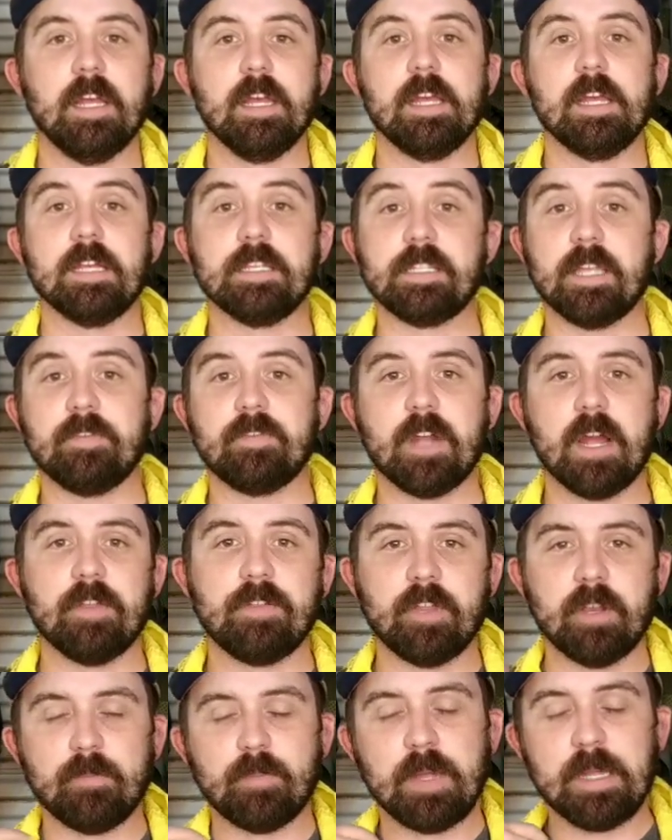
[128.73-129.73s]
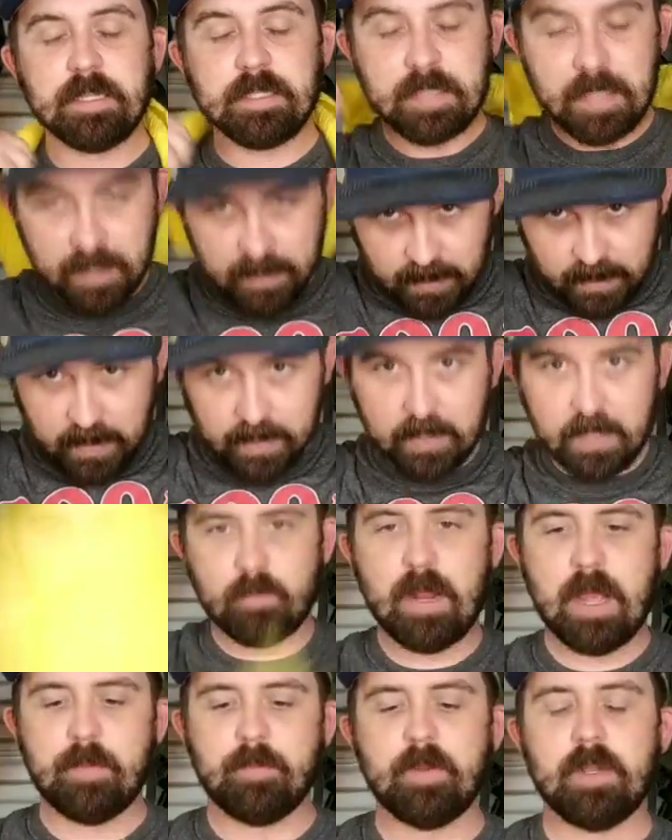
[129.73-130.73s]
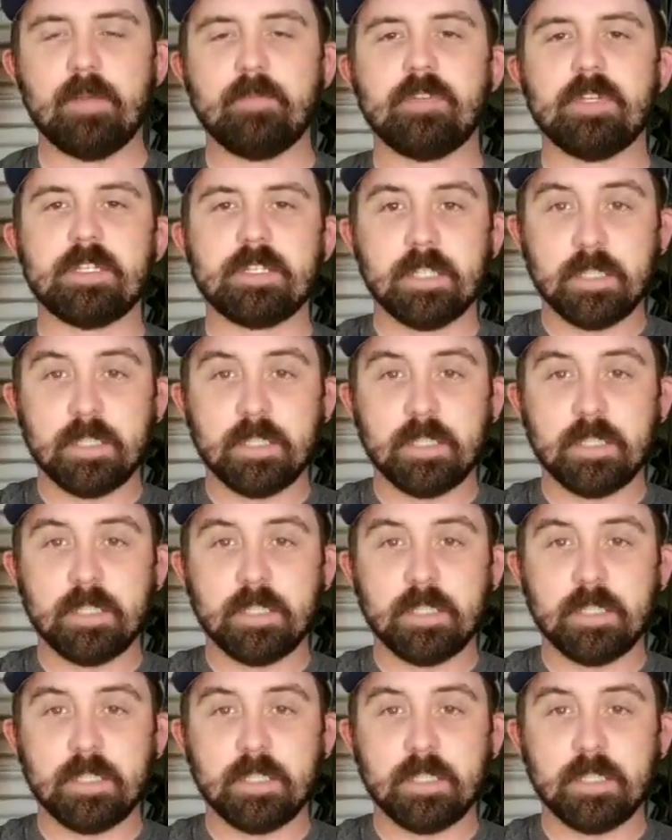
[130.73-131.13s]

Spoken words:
is they've got their bandana and they wrap it up just